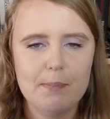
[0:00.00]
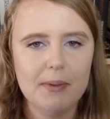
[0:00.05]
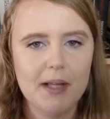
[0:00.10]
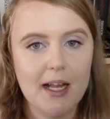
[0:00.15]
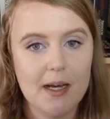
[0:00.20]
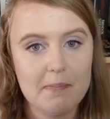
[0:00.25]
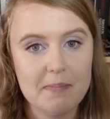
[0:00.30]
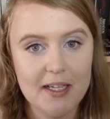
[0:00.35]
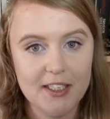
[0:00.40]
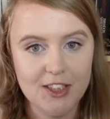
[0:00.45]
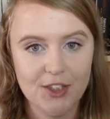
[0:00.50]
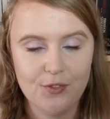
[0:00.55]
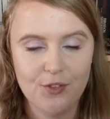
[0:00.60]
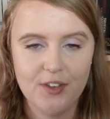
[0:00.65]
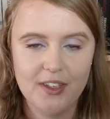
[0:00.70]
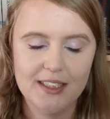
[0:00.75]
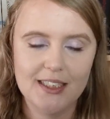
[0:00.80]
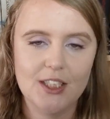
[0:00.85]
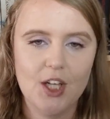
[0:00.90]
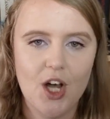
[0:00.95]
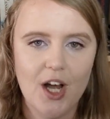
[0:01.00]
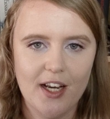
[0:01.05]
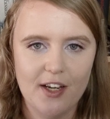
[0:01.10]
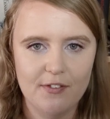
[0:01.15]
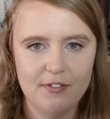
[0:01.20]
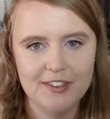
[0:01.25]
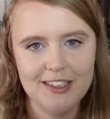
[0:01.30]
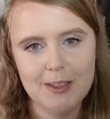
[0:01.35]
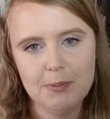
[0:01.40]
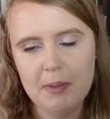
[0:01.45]
the blood magic for this
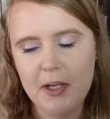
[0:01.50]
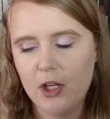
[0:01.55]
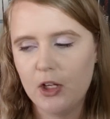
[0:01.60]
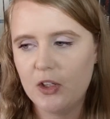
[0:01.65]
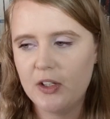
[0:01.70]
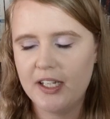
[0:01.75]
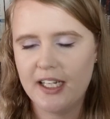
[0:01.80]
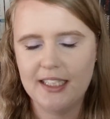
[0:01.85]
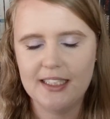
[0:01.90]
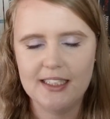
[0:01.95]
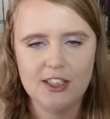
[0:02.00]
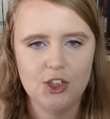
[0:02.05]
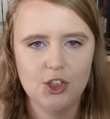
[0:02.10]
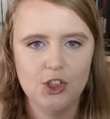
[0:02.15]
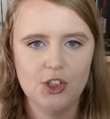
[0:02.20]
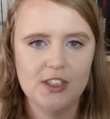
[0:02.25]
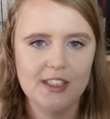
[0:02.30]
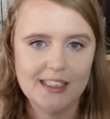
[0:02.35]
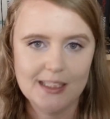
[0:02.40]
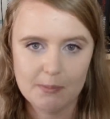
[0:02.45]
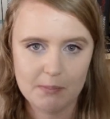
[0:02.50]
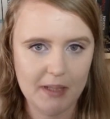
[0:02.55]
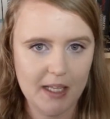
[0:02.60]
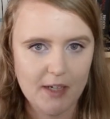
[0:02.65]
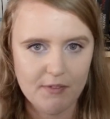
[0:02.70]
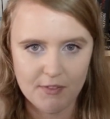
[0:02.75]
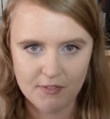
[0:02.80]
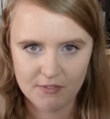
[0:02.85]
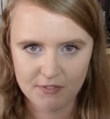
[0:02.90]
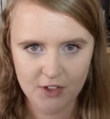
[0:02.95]
kind of spell needs to use the
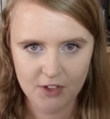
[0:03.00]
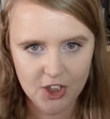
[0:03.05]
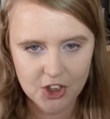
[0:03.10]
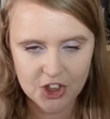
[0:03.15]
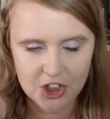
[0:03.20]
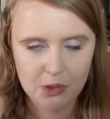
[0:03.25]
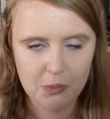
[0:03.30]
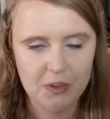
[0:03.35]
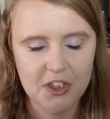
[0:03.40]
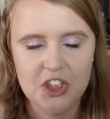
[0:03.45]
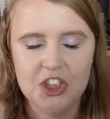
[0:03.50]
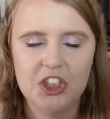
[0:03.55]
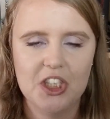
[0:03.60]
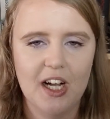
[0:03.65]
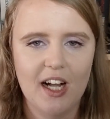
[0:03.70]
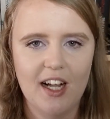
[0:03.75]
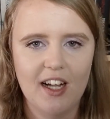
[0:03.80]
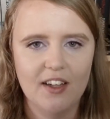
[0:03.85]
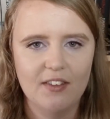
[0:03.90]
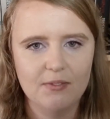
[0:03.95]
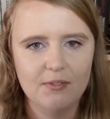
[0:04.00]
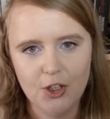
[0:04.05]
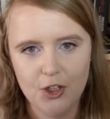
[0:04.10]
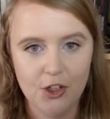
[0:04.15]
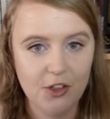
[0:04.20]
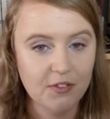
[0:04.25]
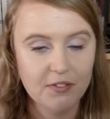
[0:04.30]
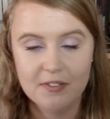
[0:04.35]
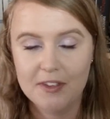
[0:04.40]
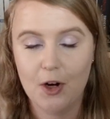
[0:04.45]
blood of a virgin, which,
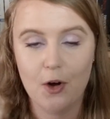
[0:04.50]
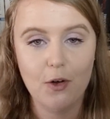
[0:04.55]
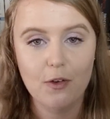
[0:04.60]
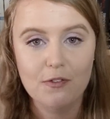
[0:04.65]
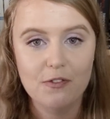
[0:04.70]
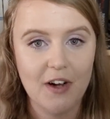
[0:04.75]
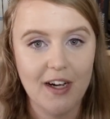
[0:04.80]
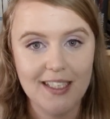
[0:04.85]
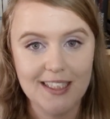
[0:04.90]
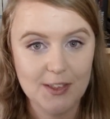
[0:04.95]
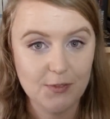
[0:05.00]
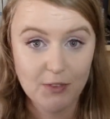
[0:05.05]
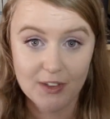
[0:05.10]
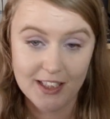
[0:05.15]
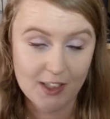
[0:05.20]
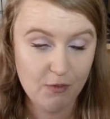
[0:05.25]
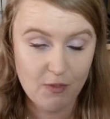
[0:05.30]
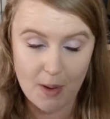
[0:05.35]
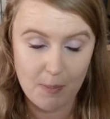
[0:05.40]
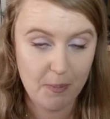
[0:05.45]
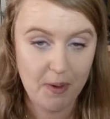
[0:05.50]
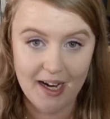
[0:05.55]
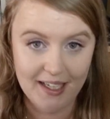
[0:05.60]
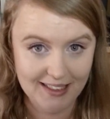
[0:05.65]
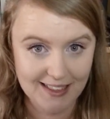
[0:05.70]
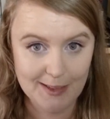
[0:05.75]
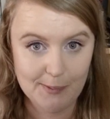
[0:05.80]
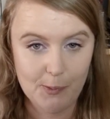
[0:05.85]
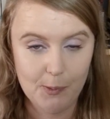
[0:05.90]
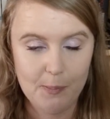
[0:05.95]
Geralt finds really
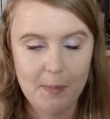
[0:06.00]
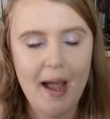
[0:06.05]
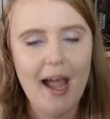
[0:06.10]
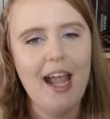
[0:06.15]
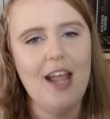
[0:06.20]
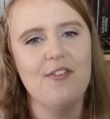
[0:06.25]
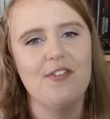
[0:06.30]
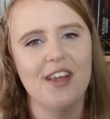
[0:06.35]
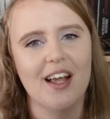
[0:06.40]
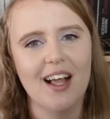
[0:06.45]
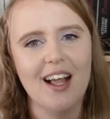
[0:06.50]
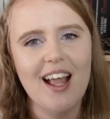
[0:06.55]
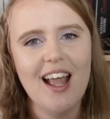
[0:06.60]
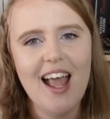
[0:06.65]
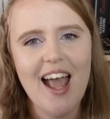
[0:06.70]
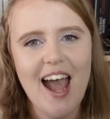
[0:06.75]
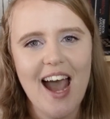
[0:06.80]
reprehensible behavior.